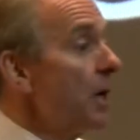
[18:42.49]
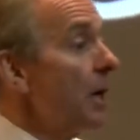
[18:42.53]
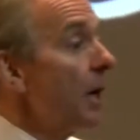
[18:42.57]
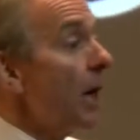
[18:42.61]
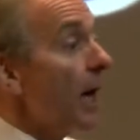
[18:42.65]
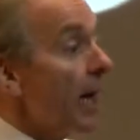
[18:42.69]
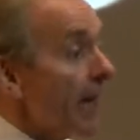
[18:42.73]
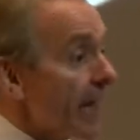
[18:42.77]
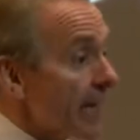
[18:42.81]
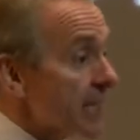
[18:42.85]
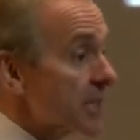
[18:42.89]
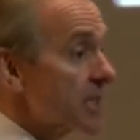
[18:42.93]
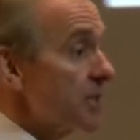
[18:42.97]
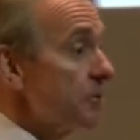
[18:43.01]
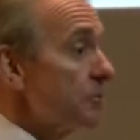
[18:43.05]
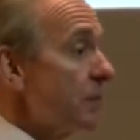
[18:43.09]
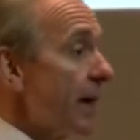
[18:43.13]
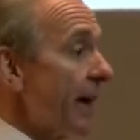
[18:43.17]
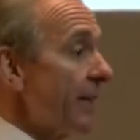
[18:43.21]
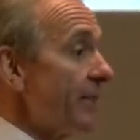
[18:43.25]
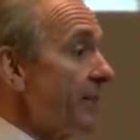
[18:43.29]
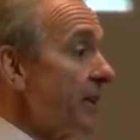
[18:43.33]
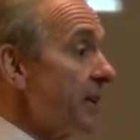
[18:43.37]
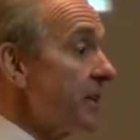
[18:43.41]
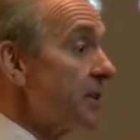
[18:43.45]
I actually
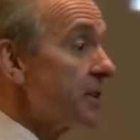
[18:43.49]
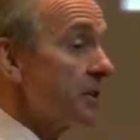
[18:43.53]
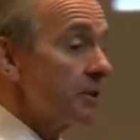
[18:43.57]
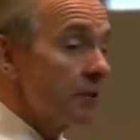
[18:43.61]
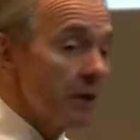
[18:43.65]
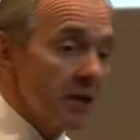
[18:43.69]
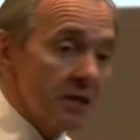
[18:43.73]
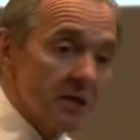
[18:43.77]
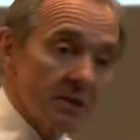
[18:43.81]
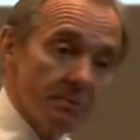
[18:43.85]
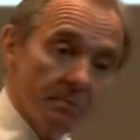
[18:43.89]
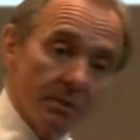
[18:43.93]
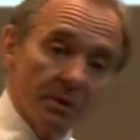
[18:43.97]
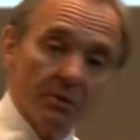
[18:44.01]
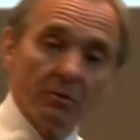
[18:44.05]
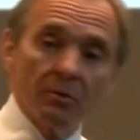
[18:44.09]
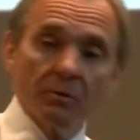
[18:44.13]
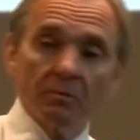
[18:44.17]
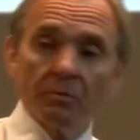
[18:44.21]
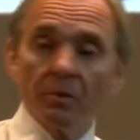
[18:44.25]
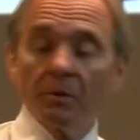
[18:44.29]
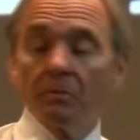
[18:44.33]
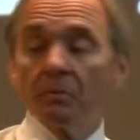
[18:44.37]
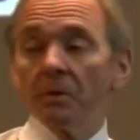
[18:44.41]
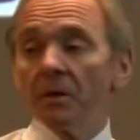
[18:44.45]
ran the integration
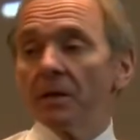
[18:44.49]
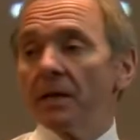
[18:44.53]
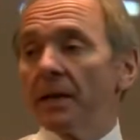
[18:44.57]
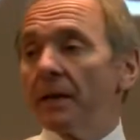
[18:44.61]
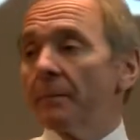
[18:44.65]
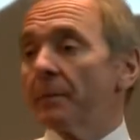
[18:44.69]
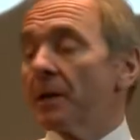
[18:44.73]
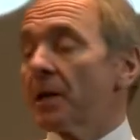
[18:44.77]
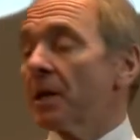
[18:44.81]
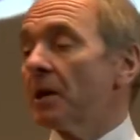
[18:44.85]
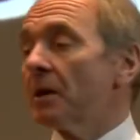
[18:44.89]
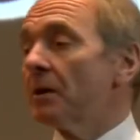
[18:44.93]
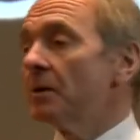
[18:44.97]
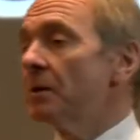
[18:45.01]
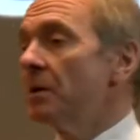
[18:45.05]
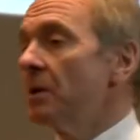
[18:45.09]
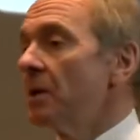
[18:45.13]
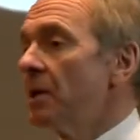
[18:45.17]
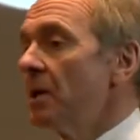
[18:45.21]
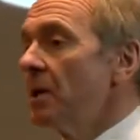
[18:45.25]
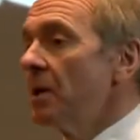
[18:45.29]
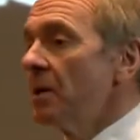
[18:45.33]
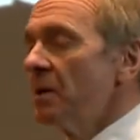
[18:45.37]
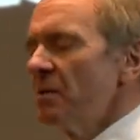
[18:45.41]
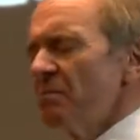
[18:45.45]
between BP and Amoco
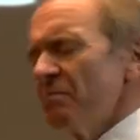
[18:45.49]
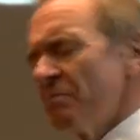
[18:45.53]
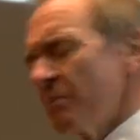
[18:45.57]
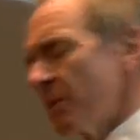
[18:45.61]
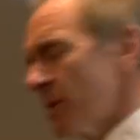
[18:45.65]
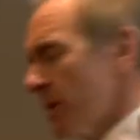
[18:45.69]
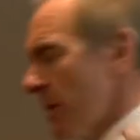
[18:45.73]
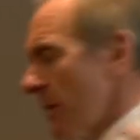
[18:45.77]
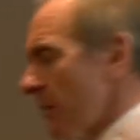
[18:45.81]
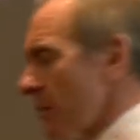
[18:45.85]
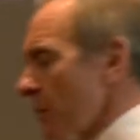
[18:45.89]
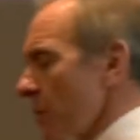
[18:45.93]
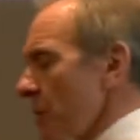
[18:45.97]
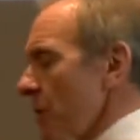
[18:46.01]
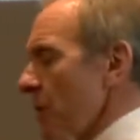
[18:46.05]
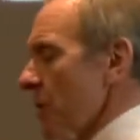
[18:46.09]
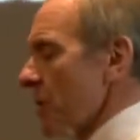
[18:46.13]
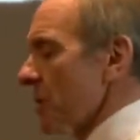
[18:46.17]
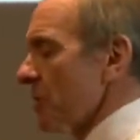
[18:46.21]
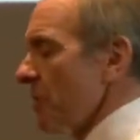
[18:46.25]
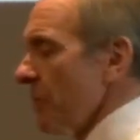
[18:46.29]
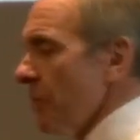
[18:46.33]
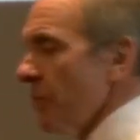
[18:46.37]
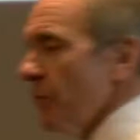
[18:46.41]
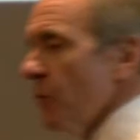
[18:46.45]
several
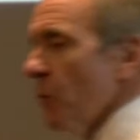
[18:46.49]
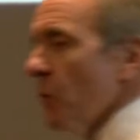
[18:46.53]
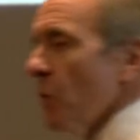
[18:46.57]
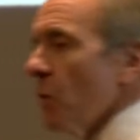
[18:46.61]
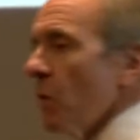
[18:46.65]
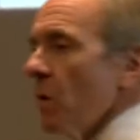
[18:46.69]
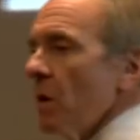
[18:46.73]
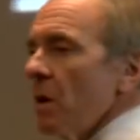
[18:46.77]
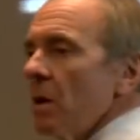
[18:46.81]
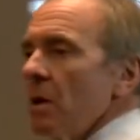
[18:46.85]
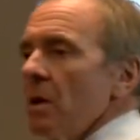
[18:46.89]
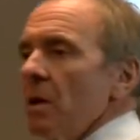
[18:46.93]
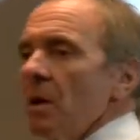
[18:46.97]
years before.